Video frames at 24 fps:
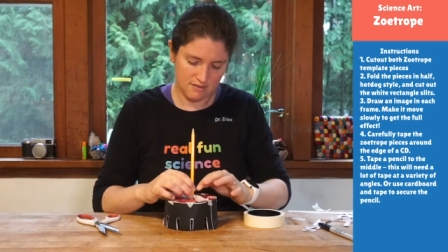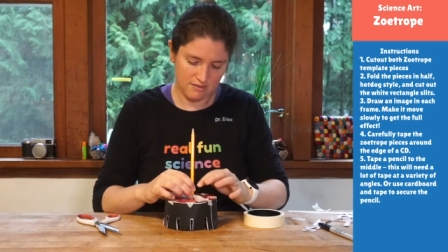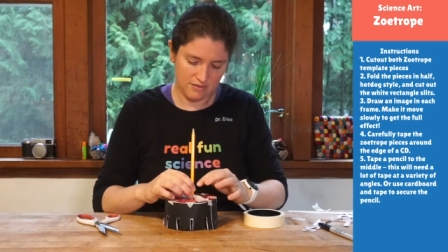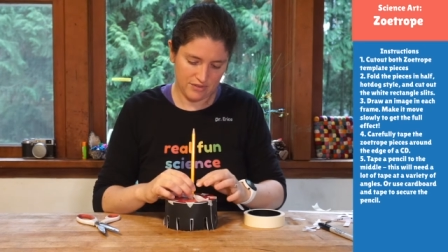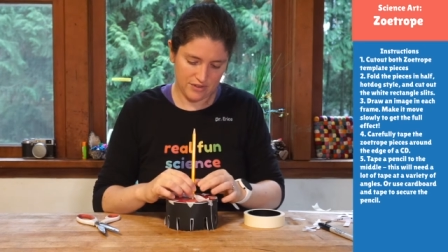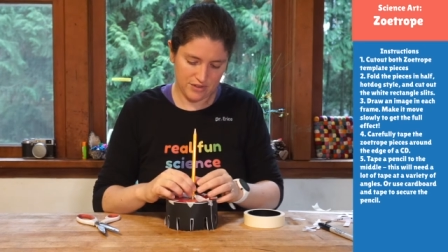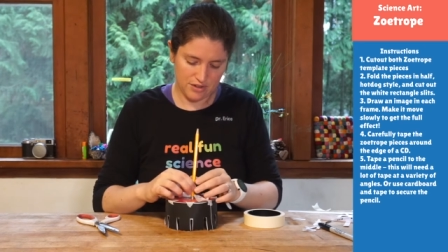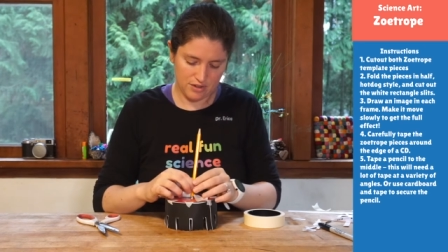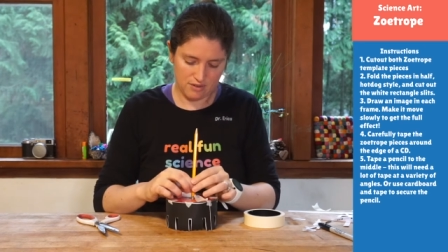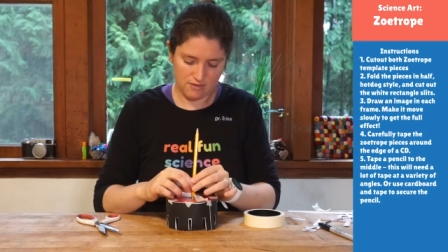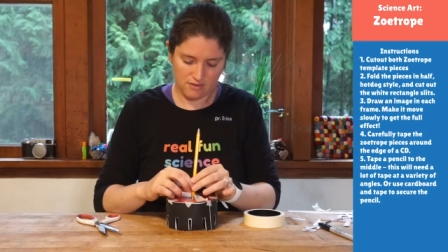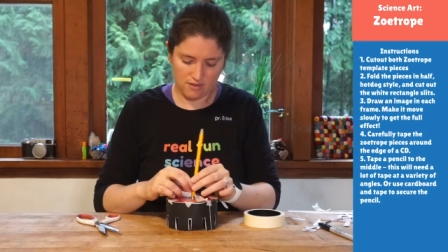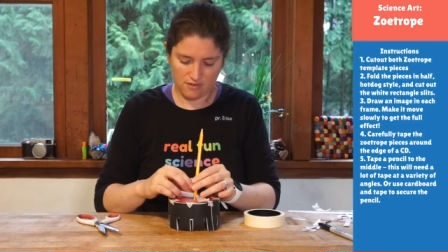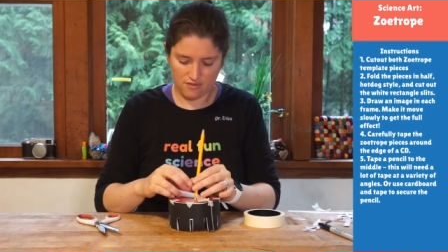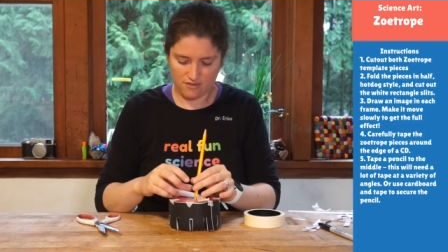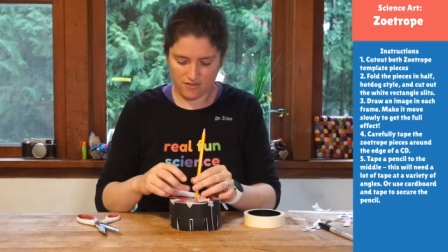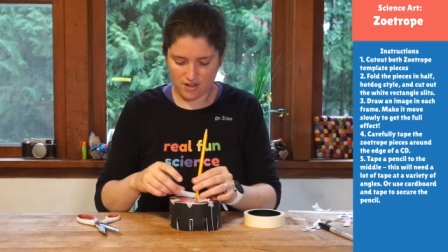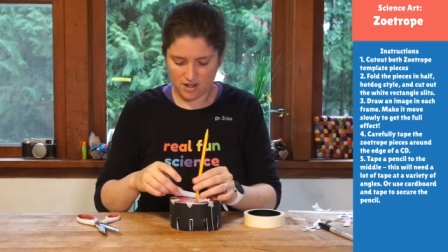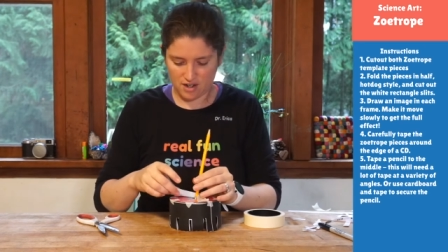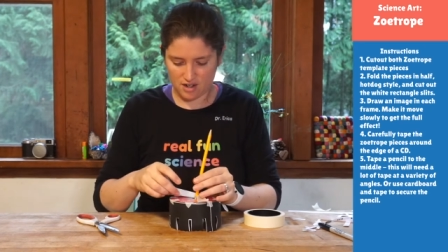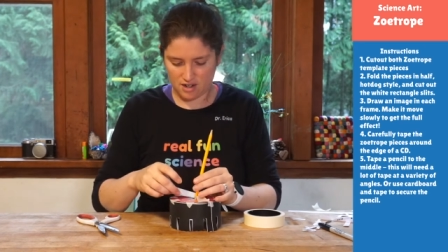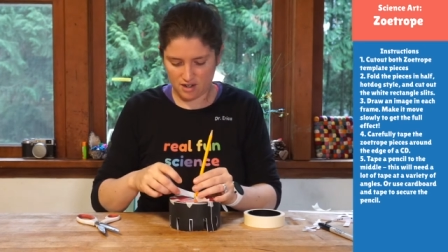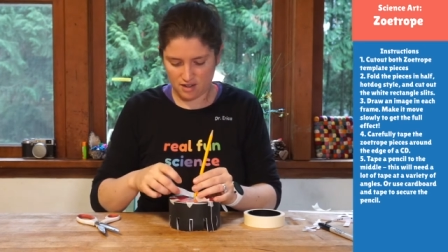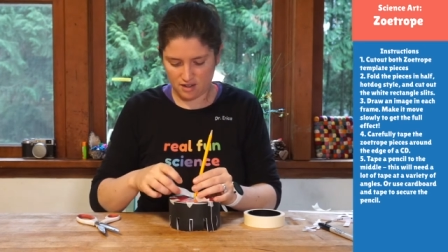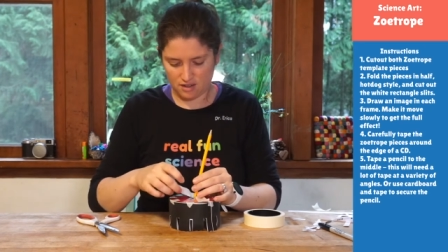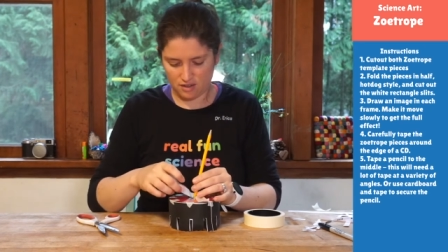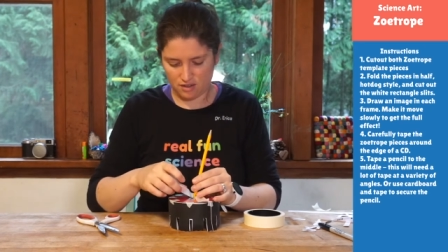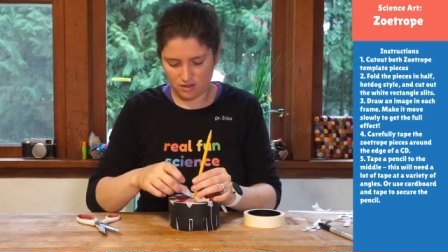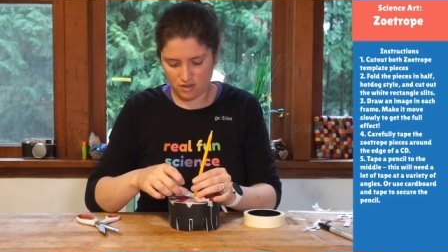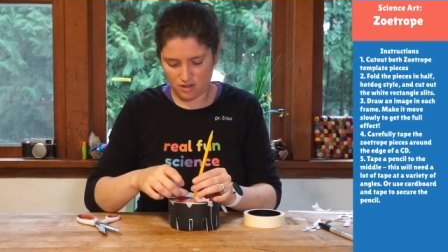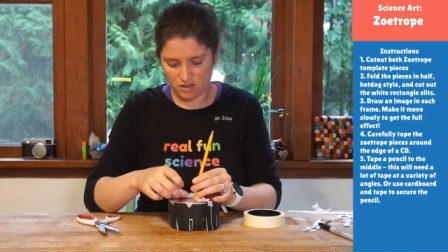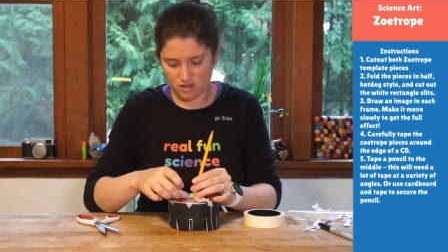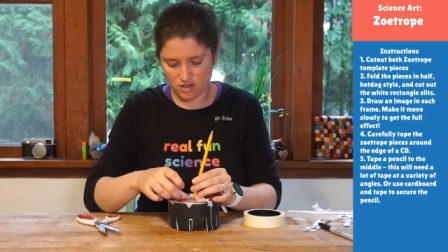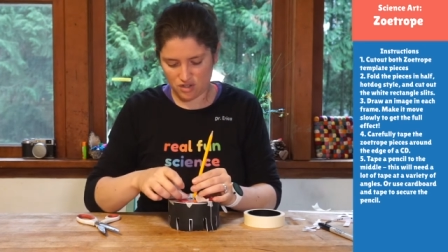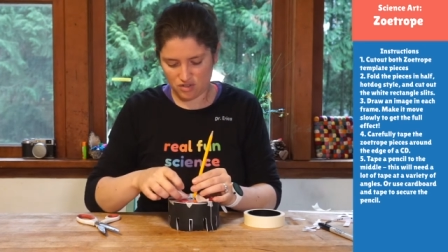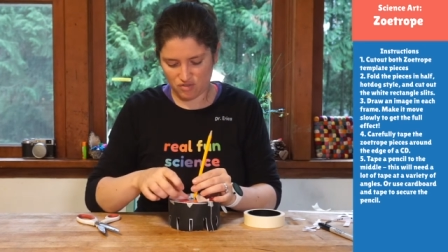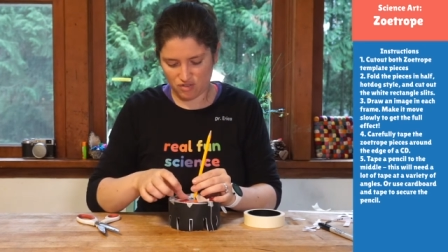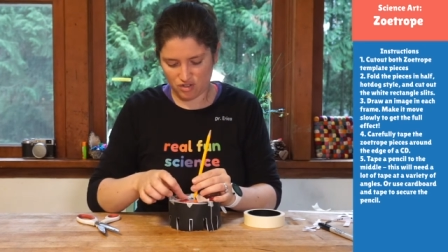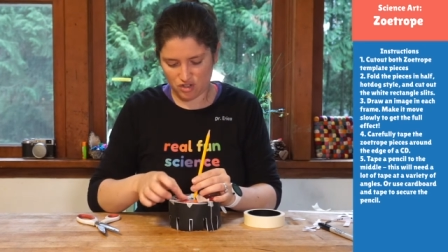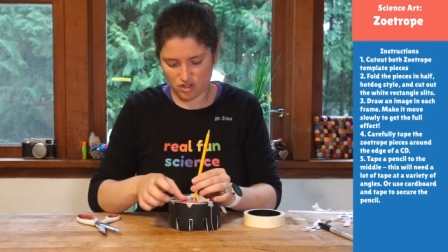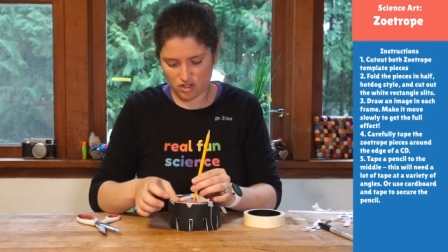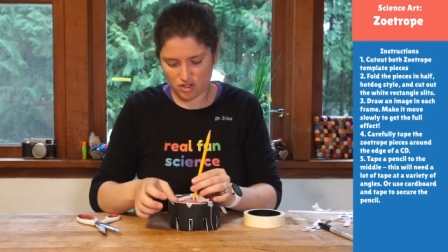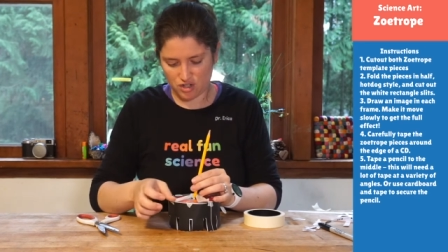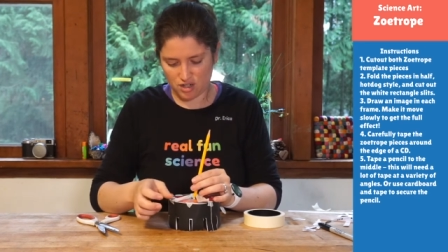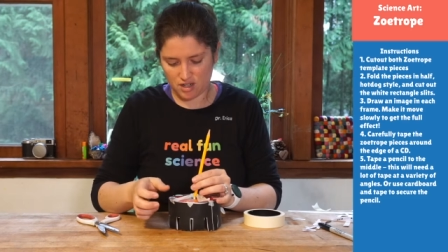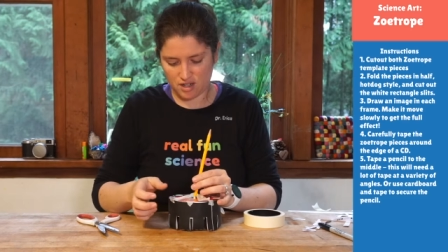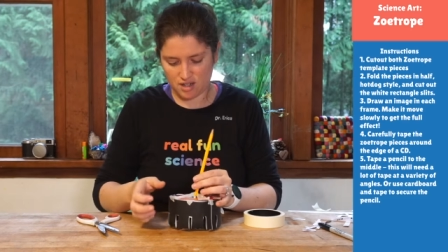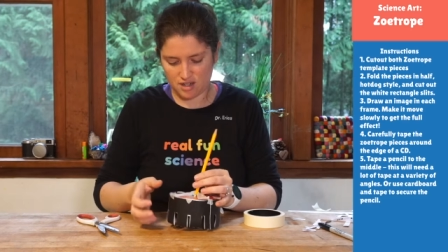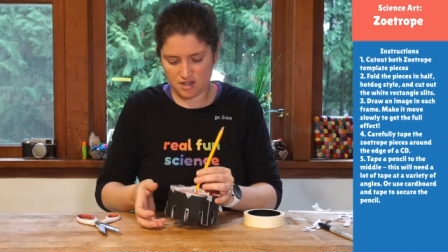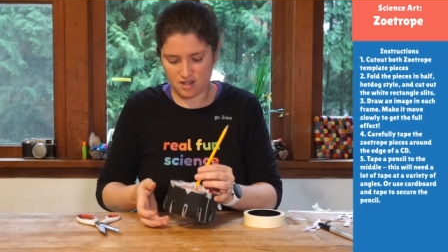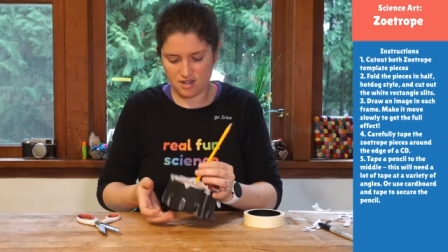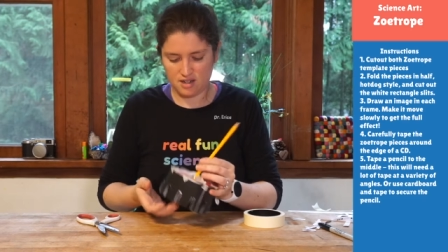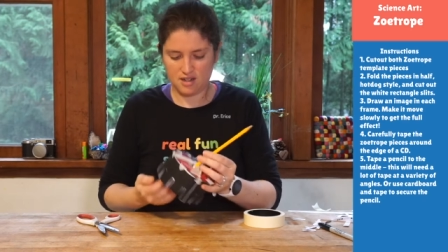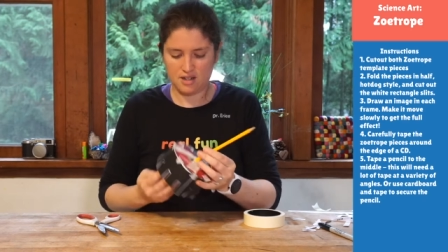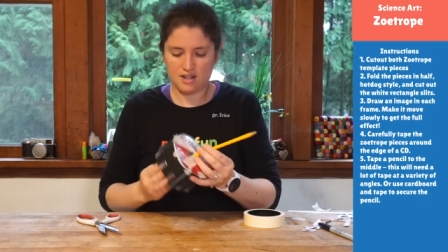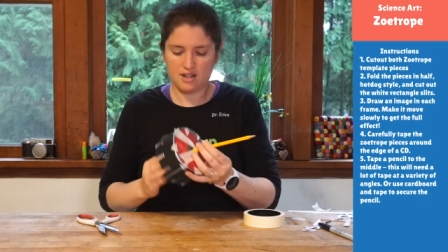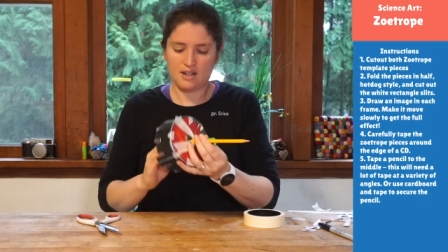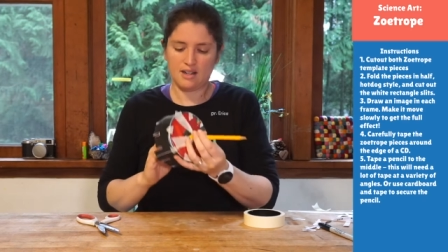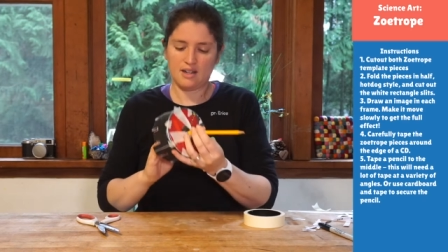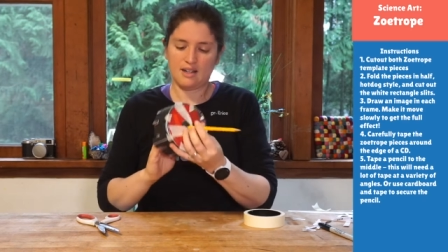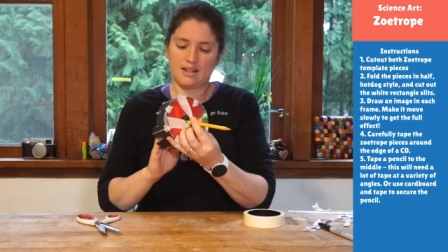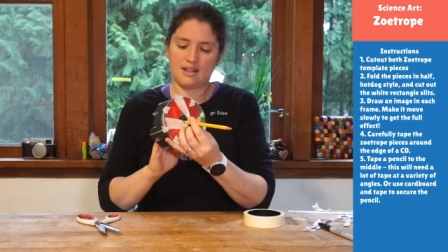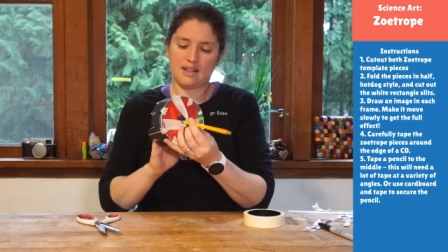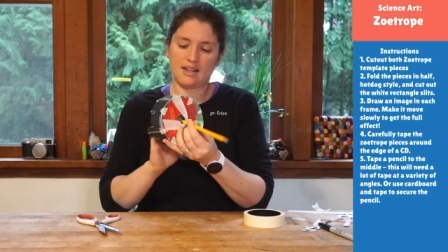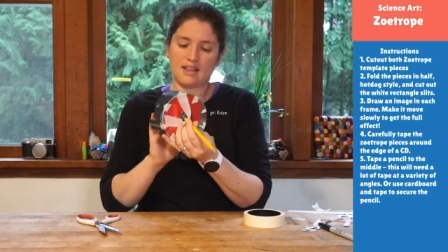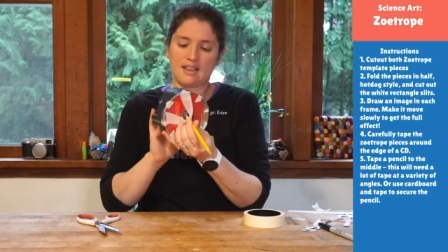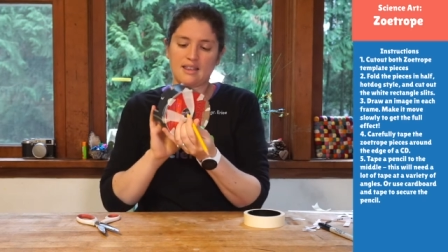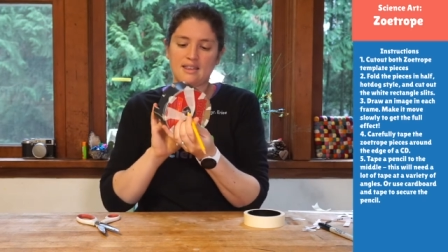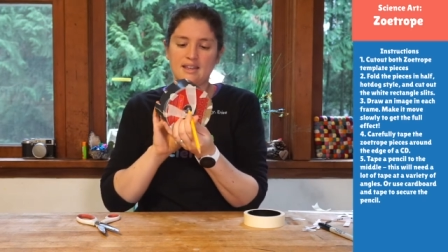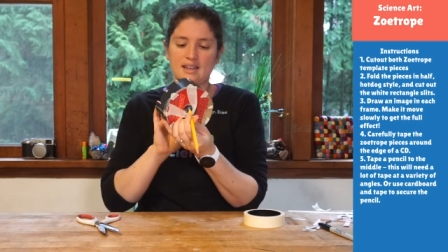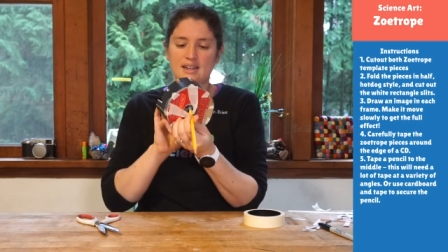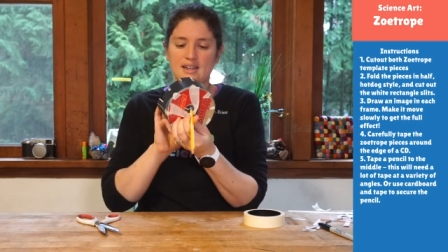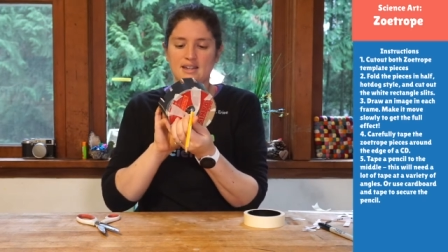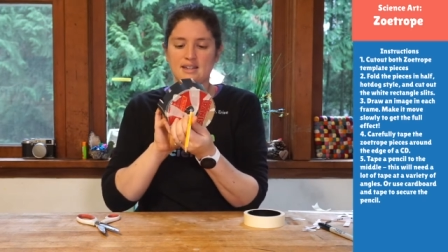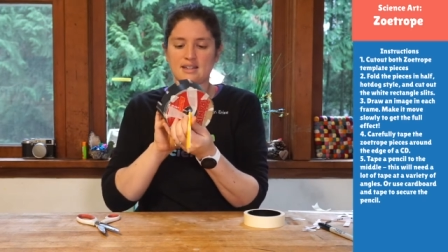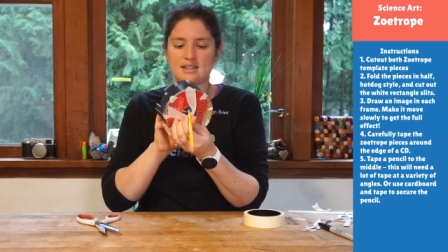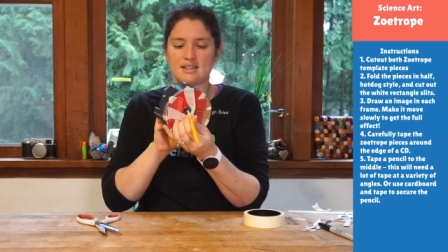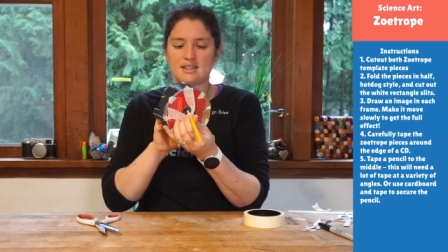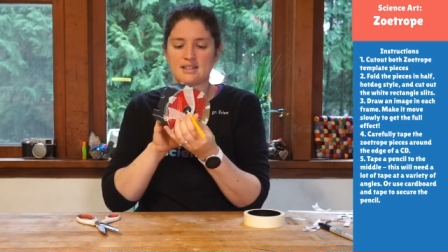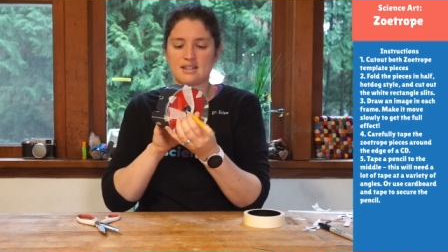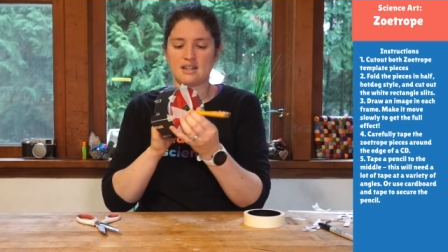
sort of a fun little useful trick, like this.